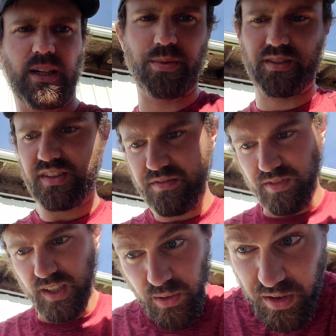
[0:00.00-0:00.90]
of
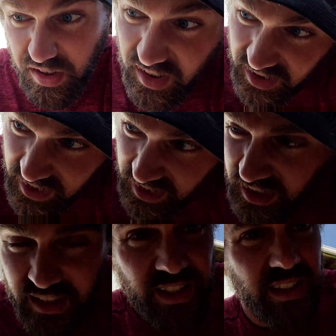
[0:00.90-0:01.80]
sunflowers.
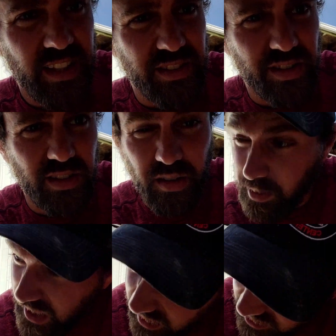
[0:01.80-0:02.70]
That just looked bad.